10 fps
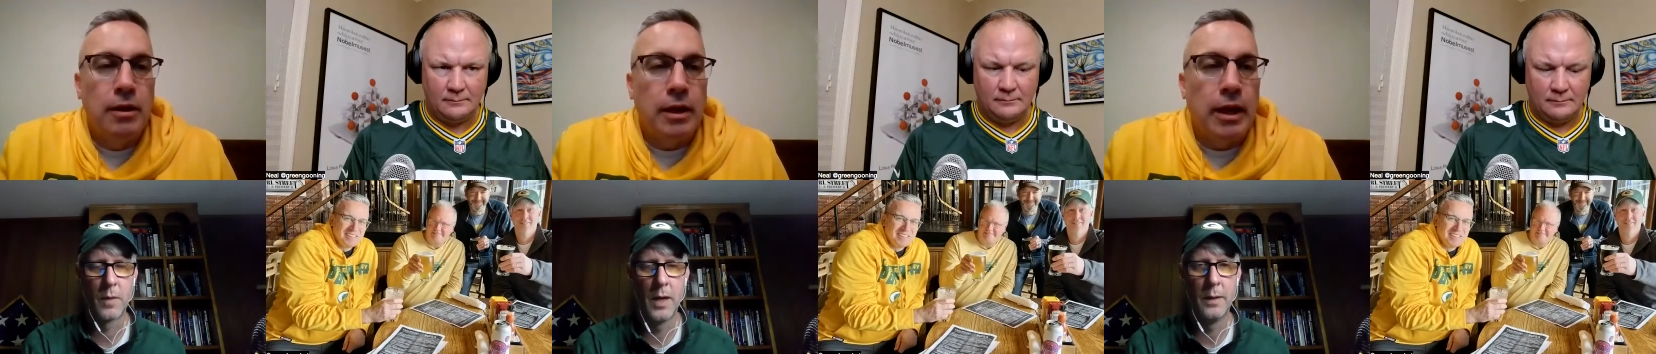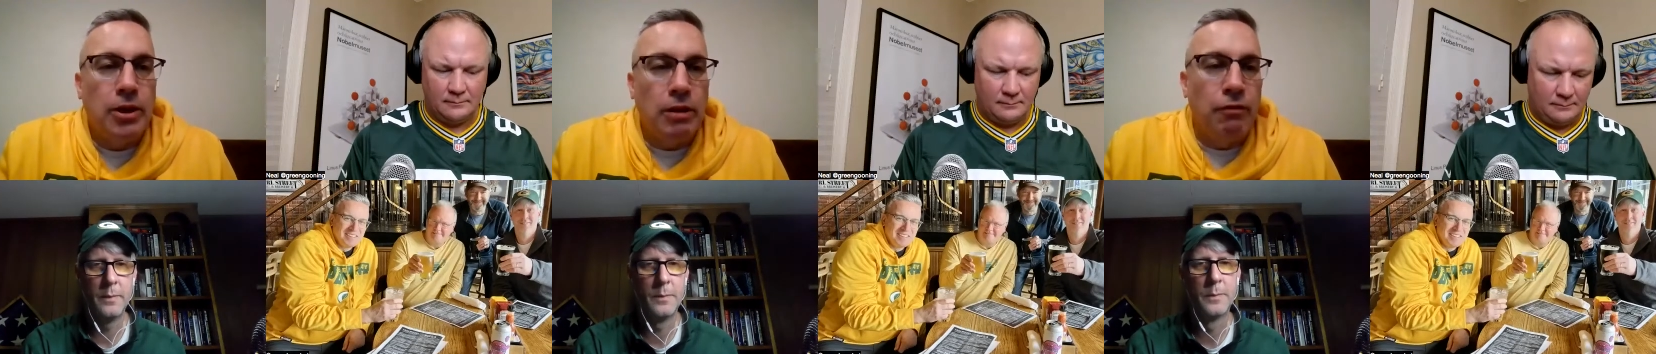Speaker 1: Yeah.
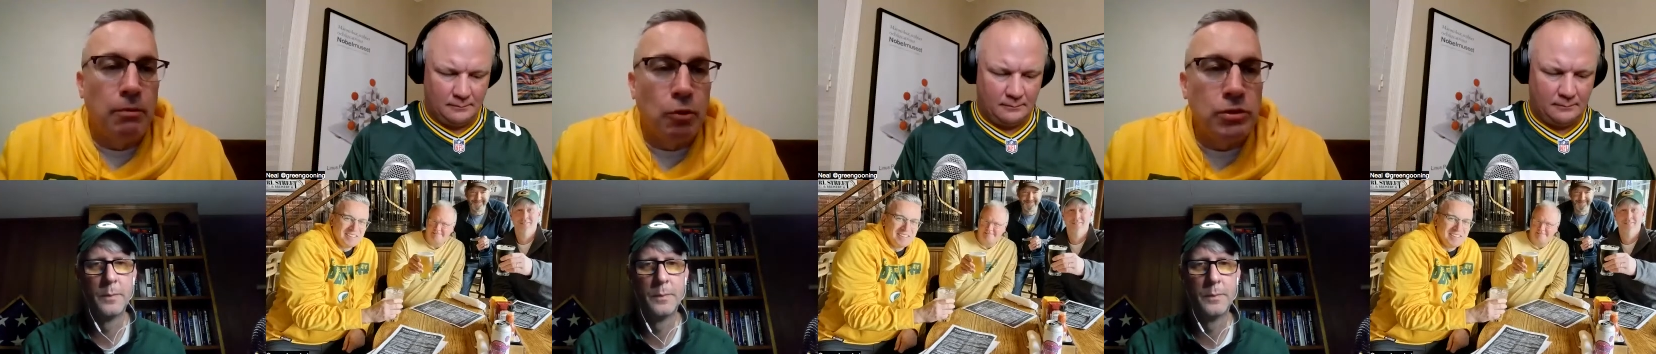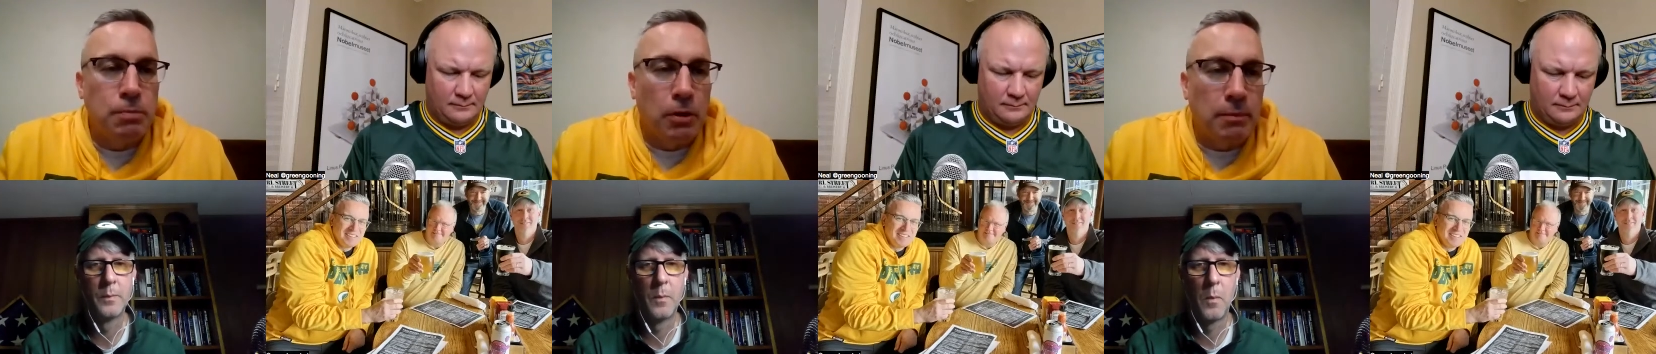And I think for the
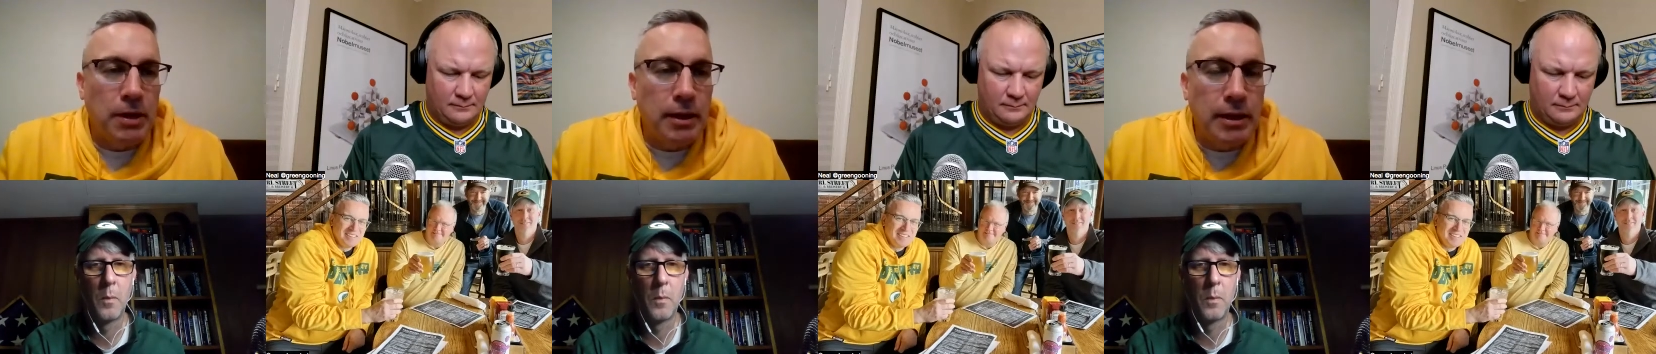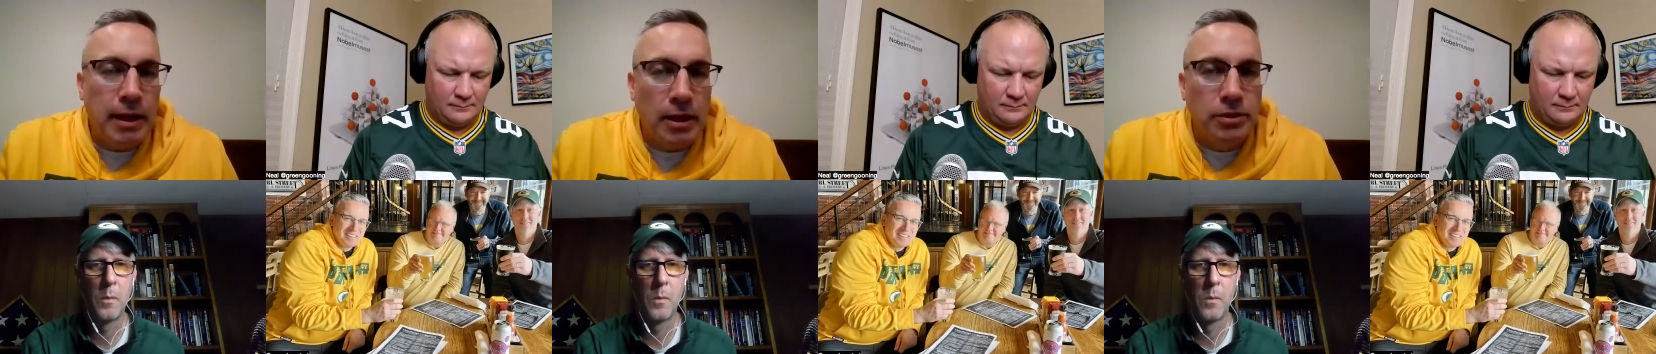most part, I
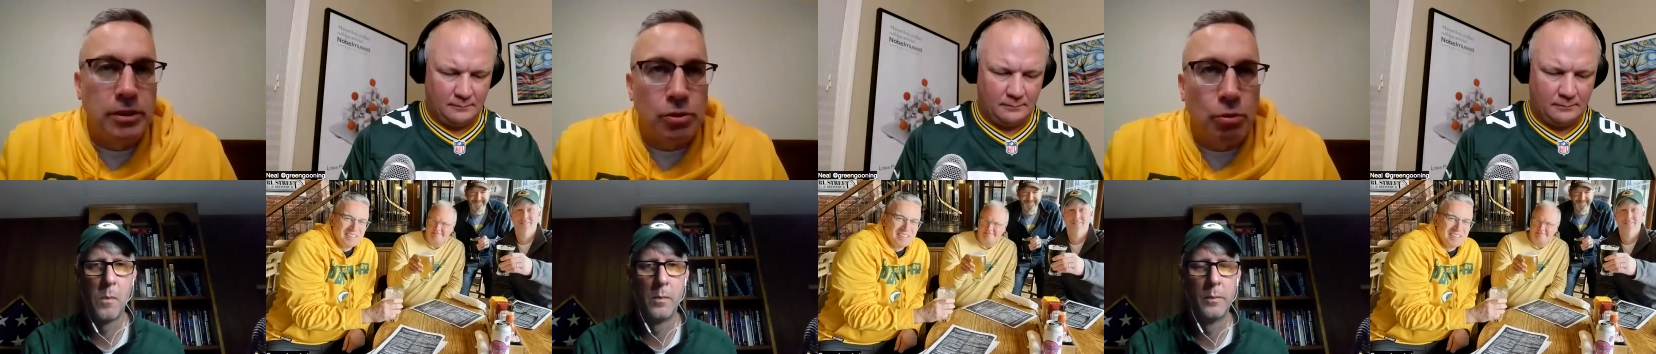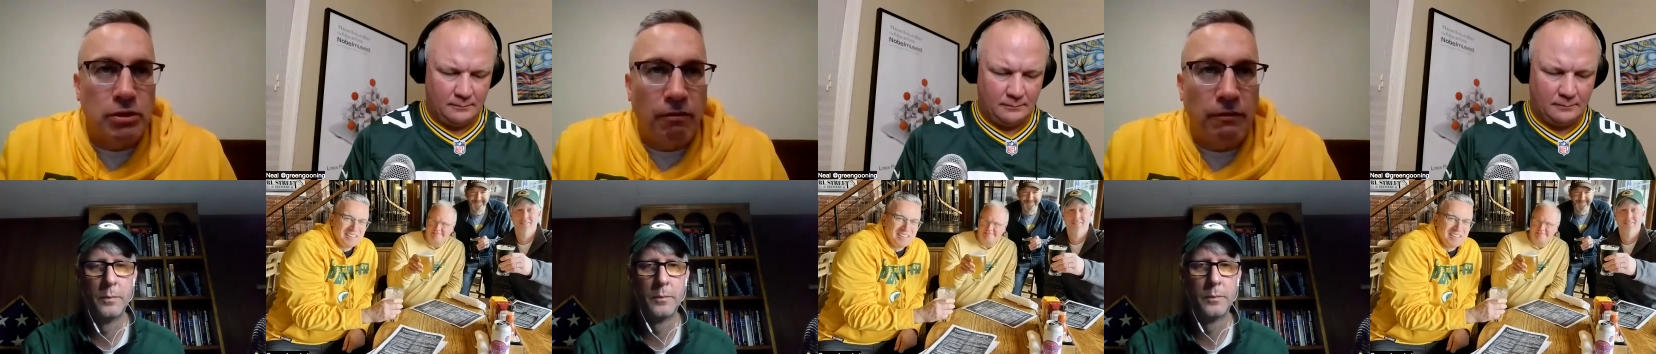mean, they held
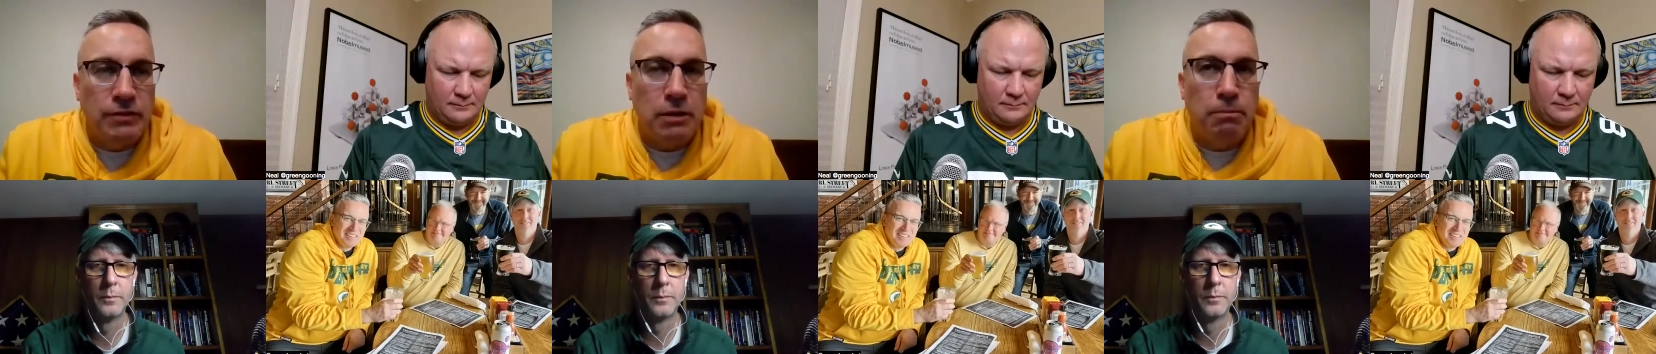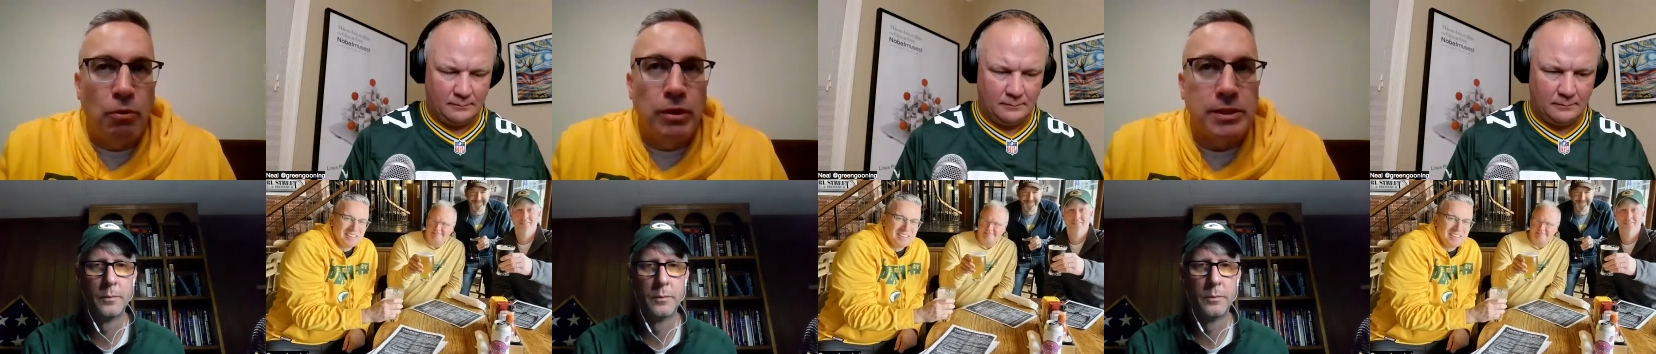Detroit to
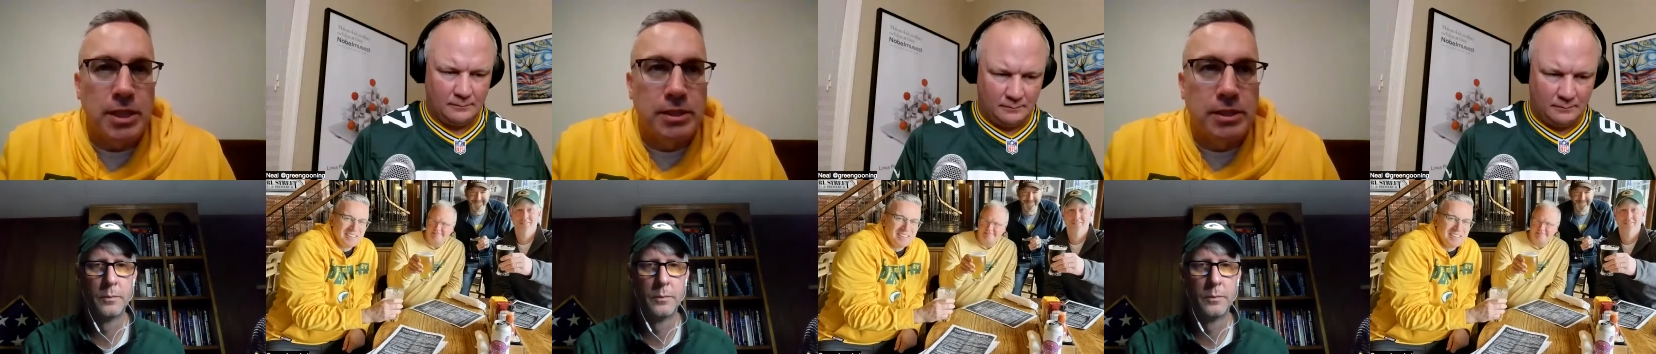15 points.